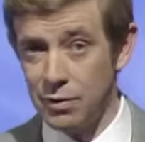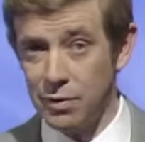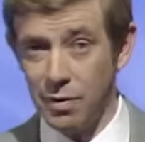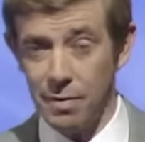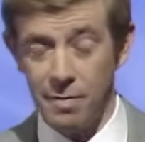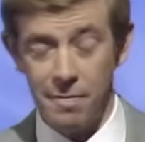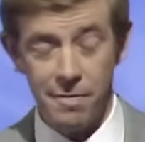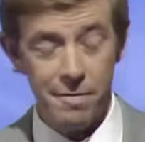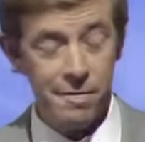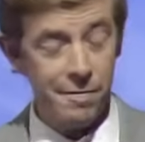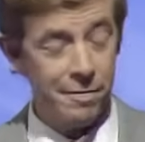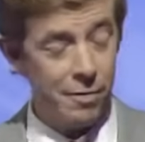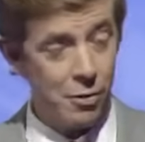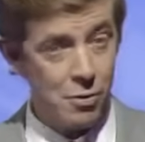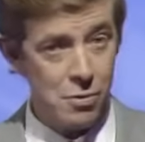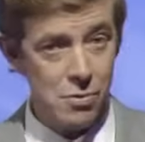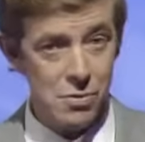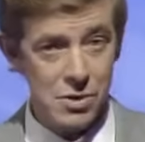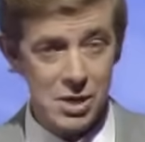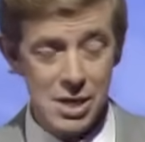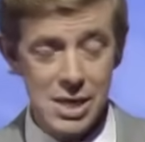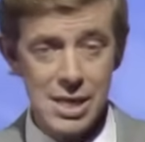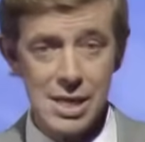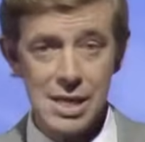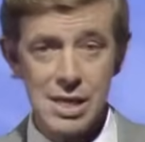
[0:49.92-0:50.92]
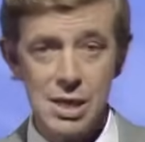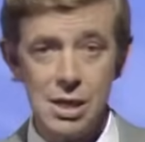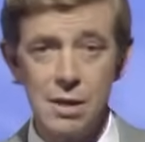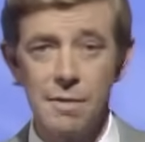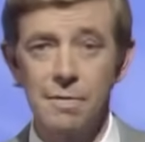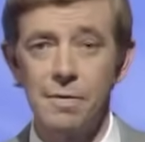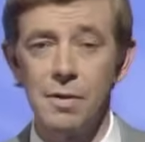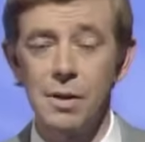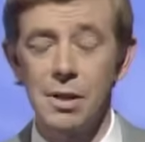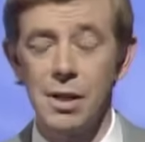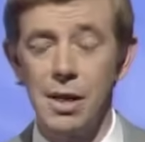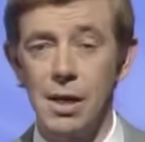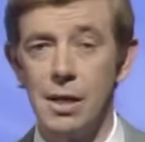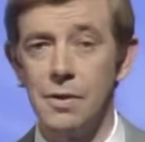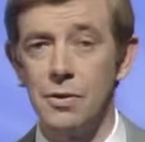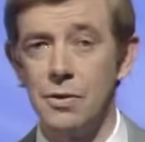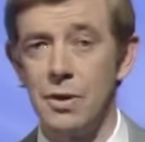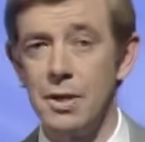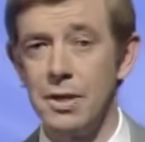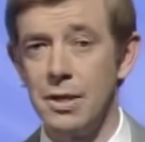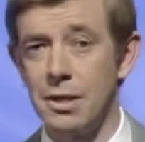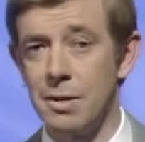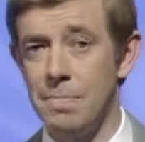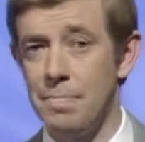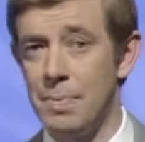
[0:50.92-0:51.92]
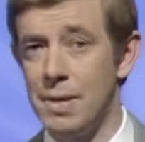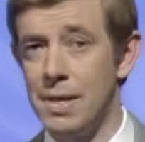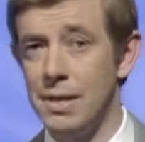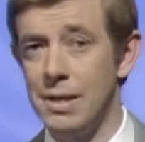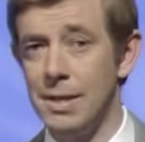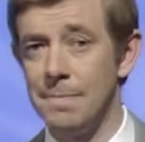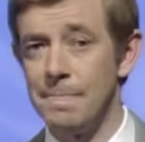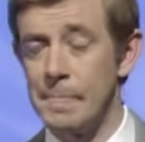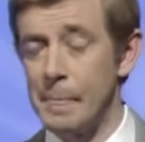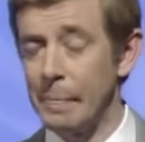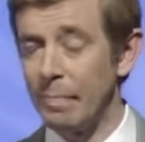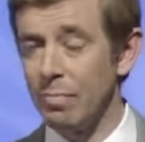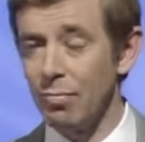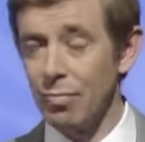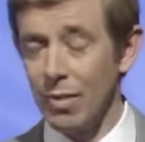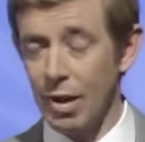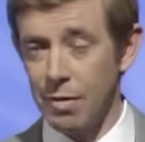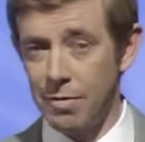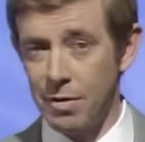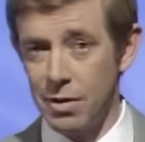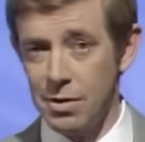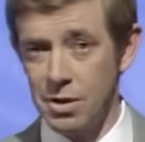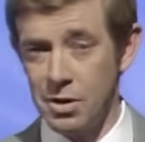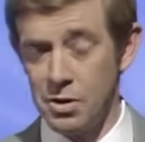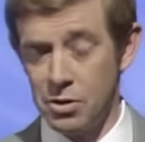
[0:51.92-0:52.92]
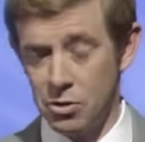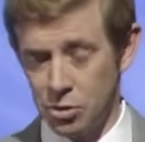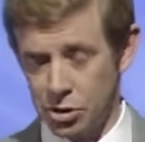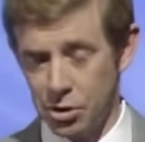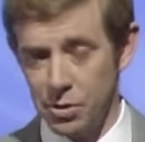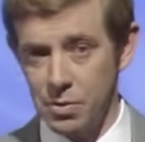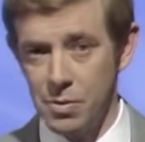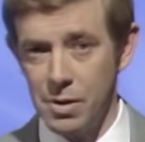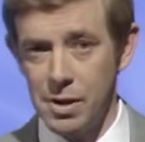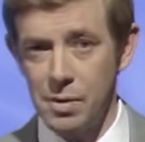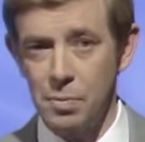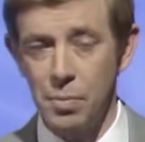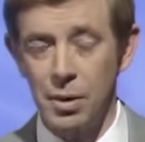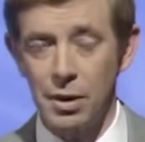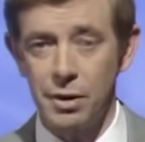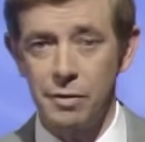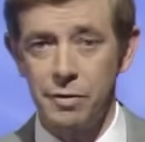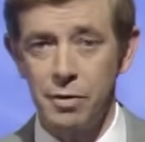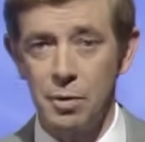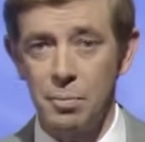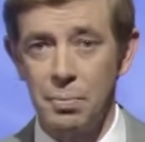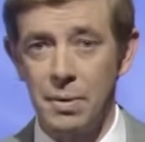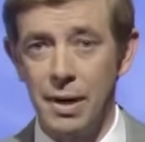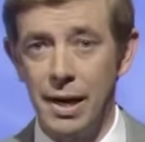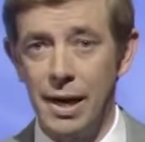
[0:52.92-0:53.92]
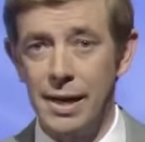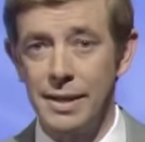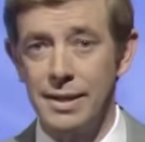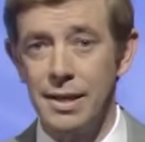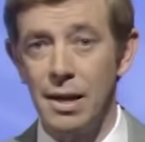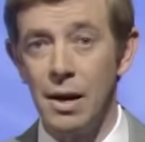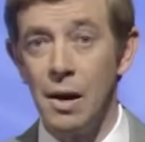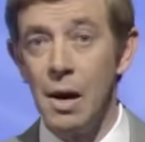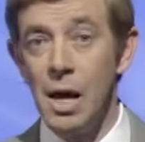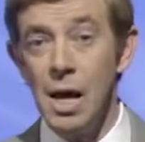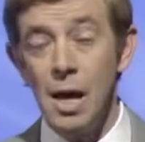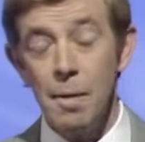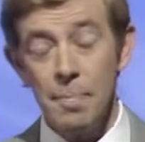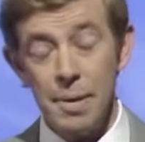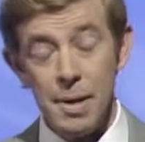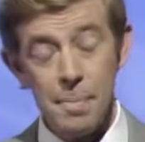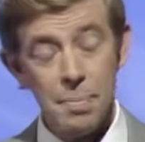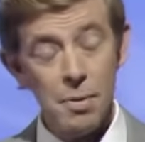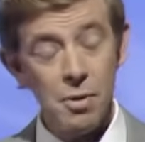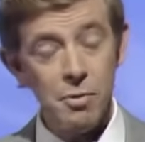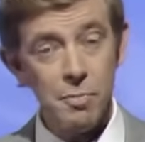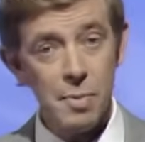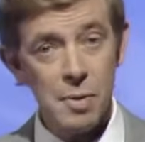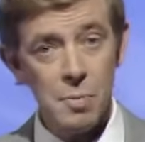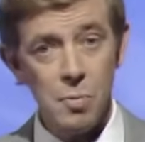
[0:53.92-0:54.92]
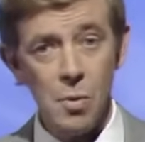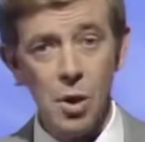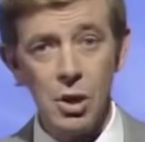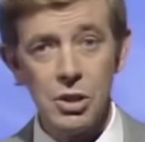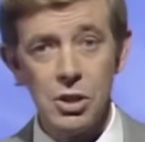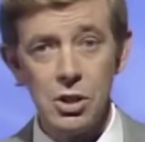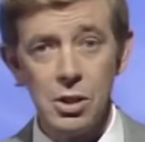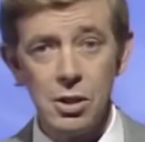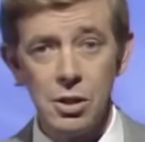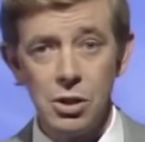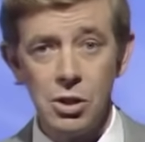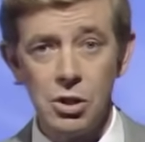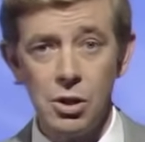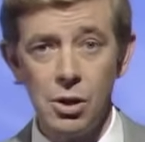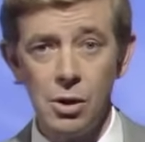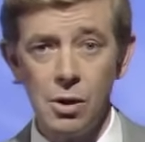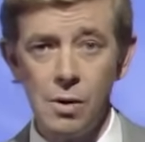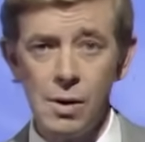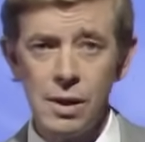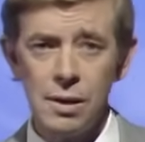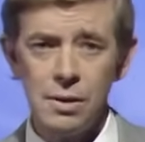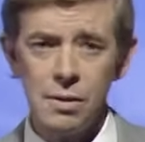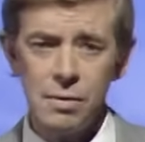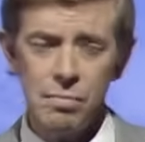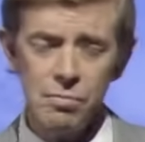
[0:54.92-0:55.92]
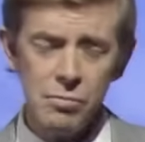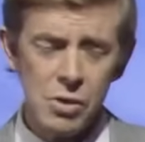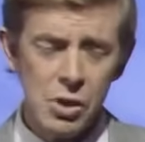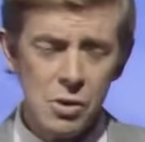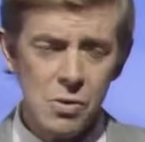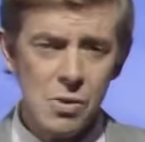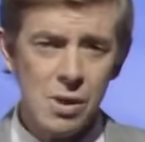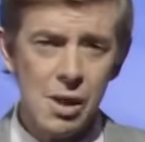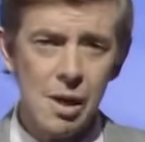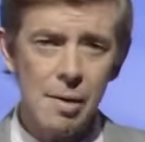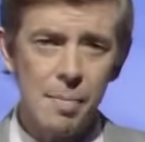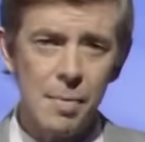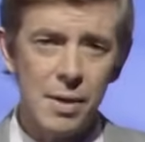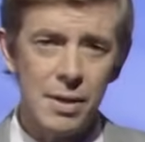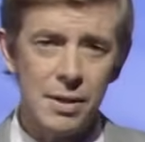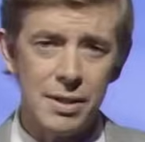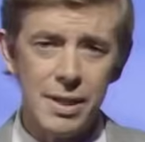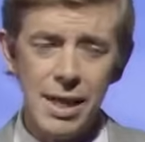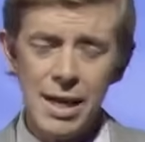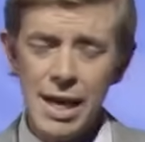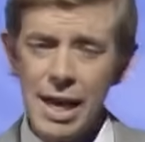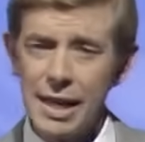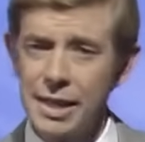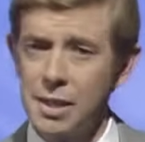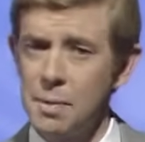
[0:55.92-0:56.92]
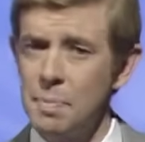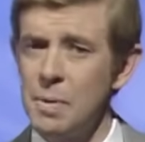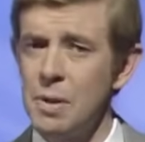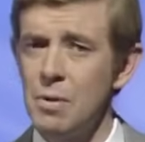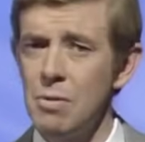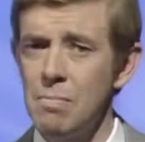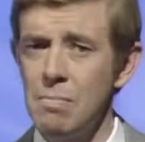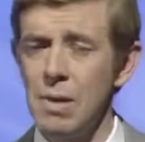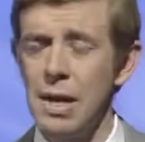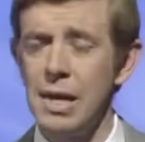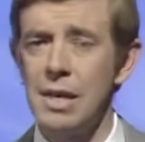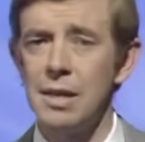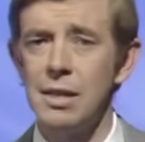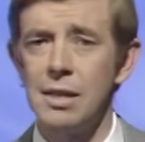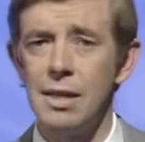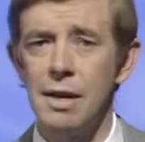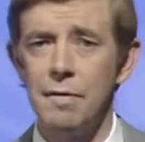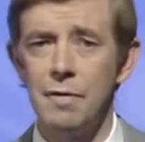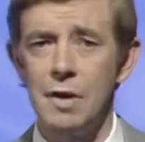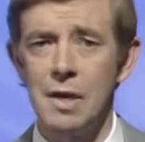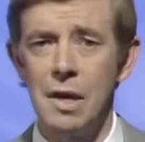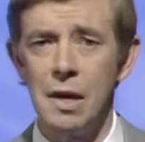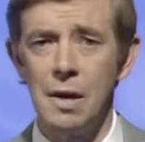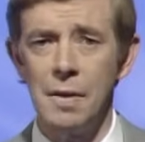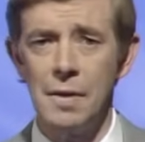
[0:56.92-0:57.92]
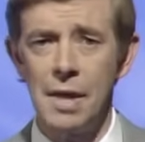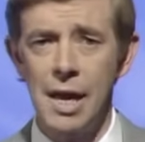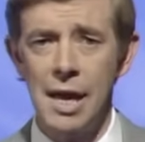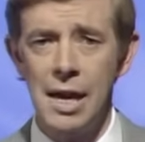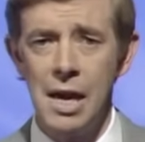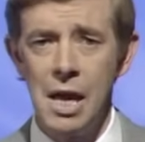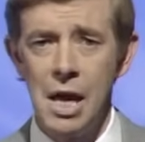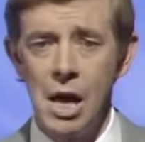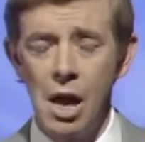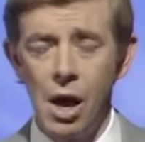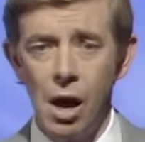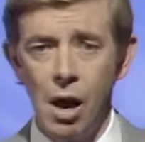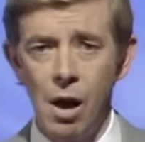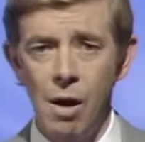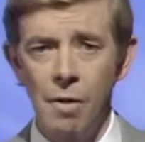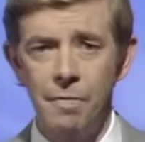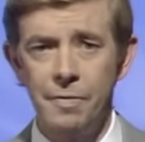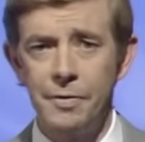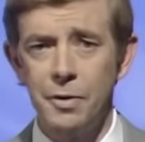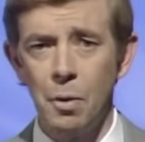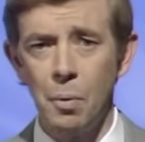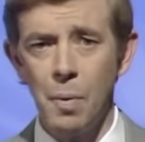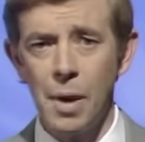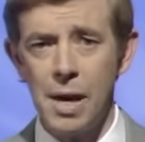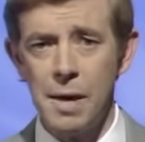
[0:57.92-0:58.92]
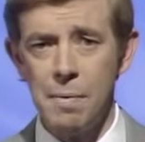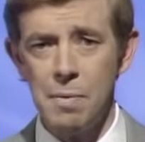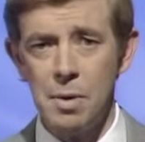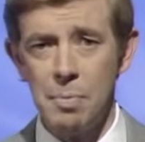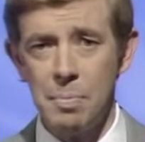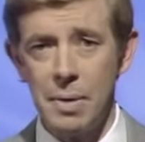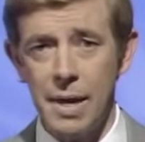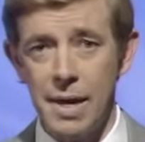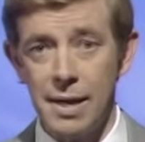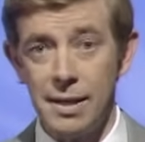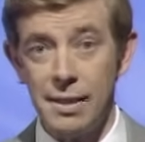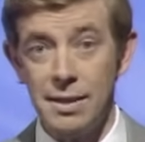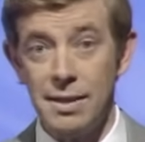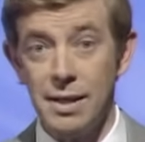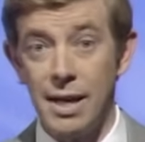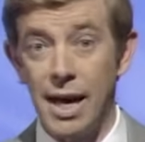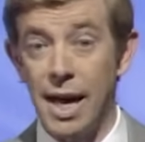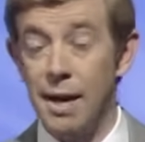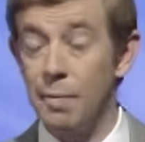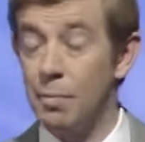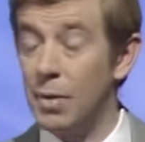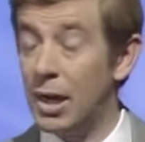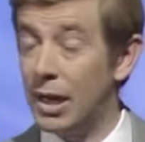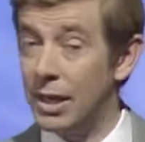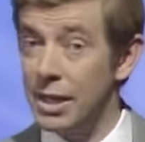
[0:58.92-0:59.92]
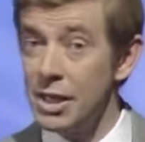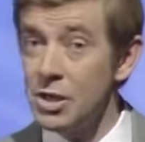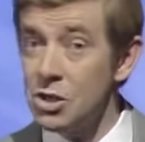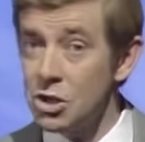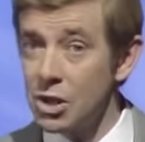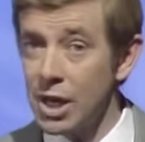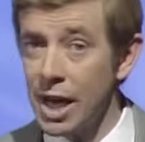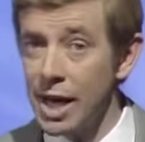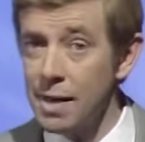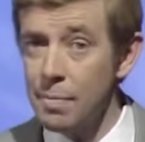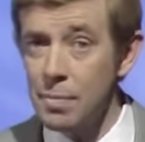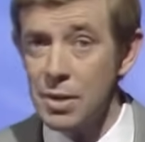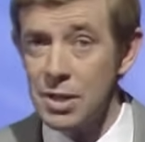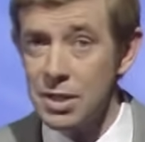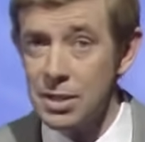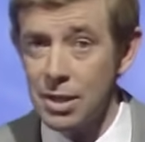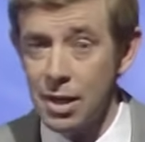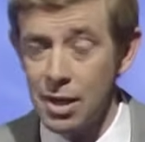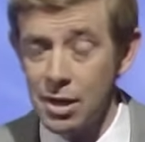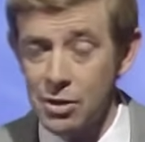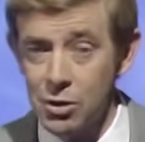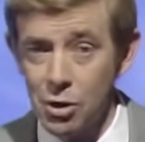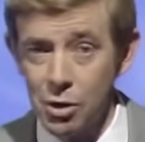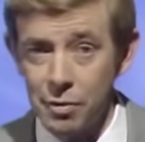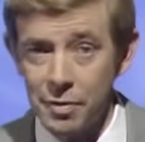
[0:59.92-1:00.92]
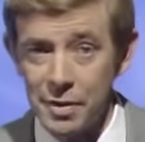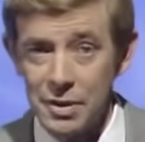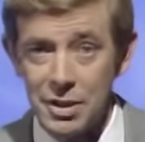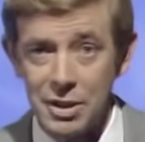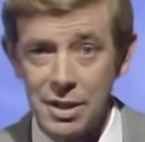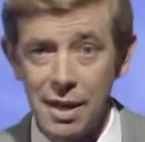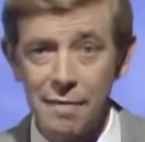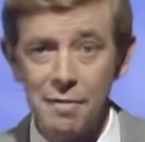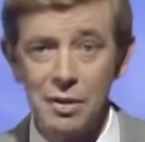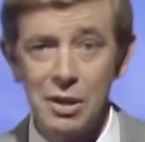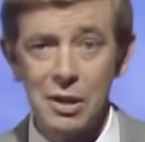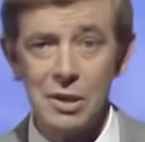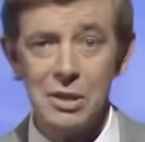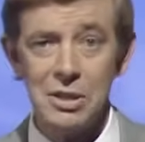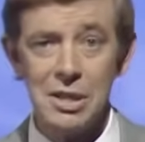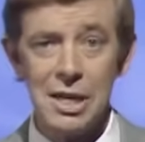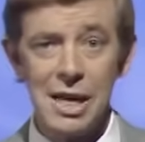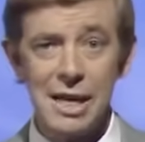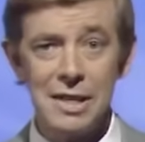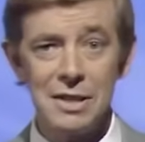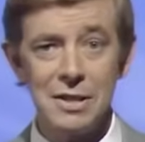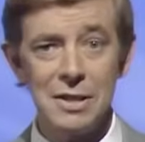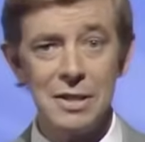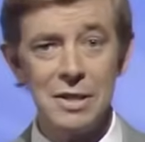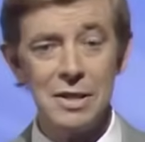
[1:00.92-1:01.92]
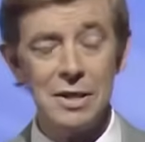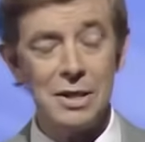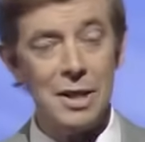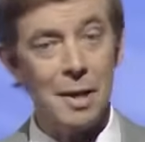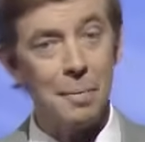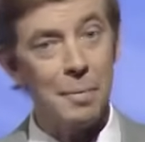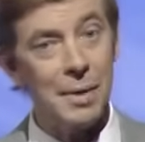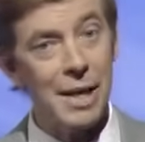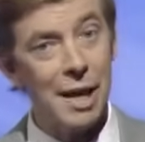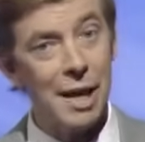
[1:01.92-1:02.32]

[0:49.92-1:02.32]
from 14 different countries competing for a truly wonderful prize. Now, people who've been watching the show and newcomers, they like to be reminded every now and then of the way we play this game. Well, each game we start off with seven contestants, then we